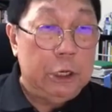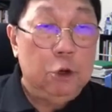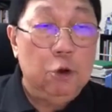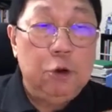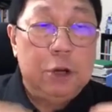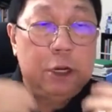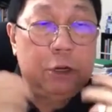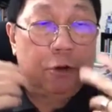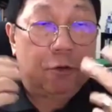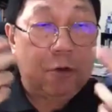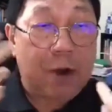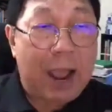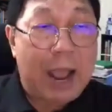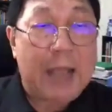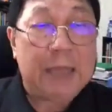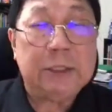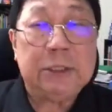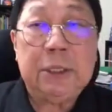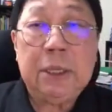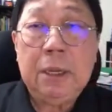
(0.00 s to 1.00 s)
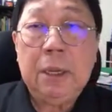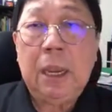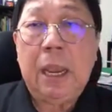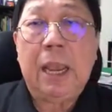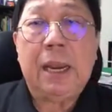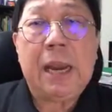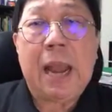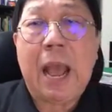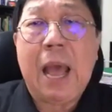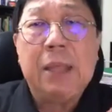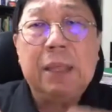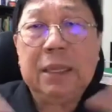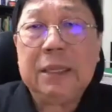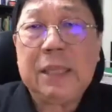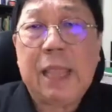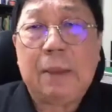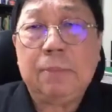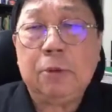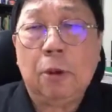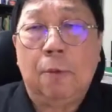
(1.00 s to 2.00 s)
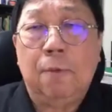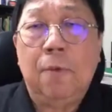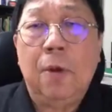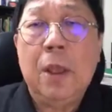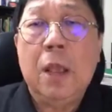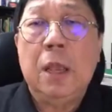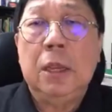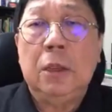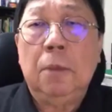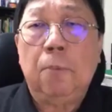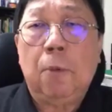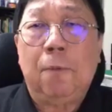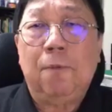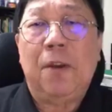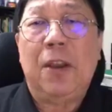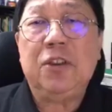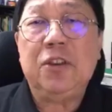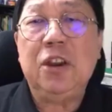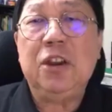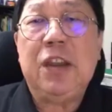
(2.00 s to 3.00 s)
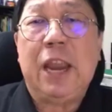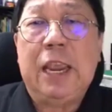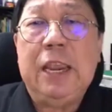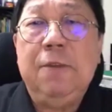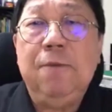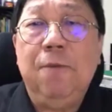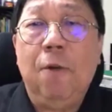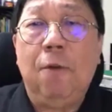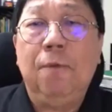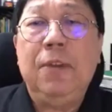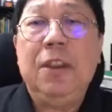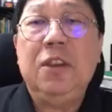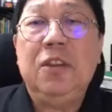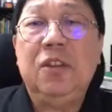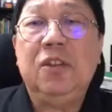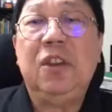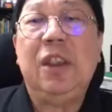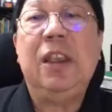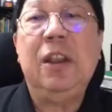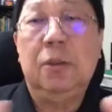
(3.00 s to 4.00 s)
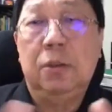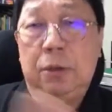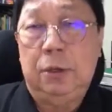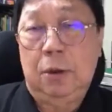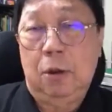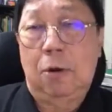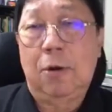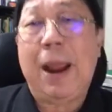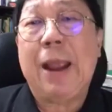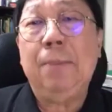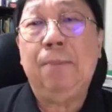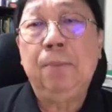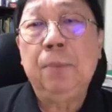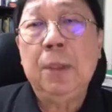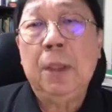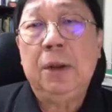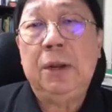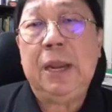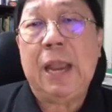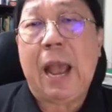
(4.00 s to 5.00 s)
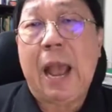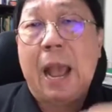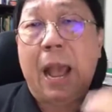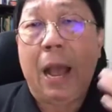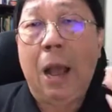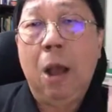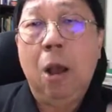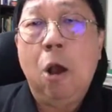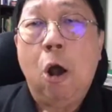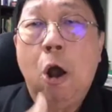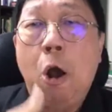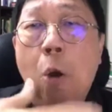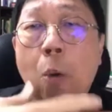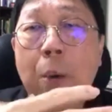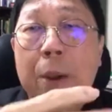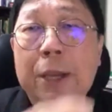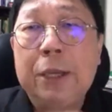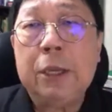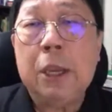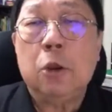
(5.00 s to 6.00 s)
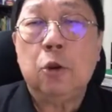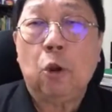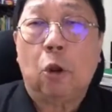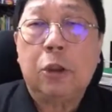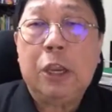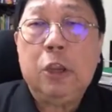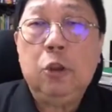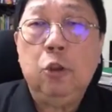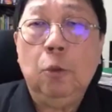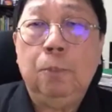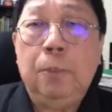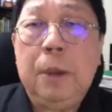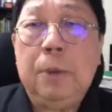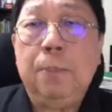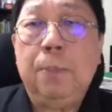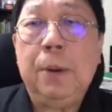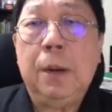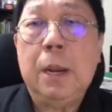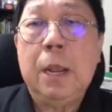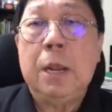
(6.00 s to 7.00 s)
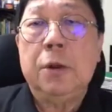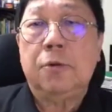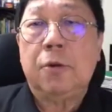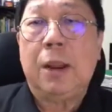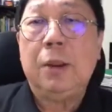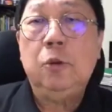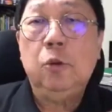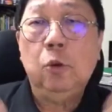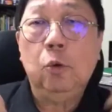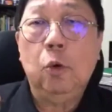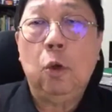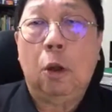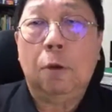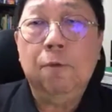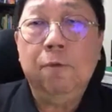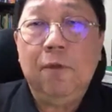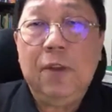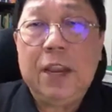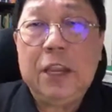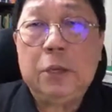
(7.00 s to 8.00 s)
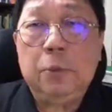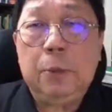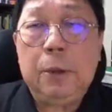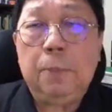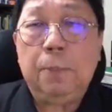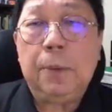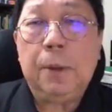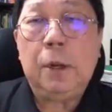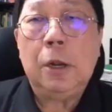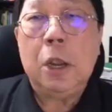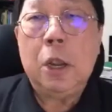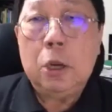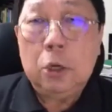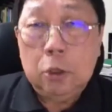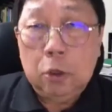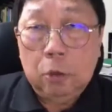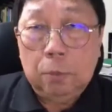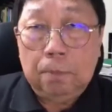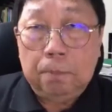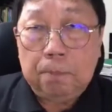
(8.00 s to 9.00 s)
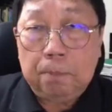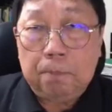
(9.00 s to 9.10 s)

unit trust, and other types of profession that involving sales. All right, they are always talking to people, trying to convince people to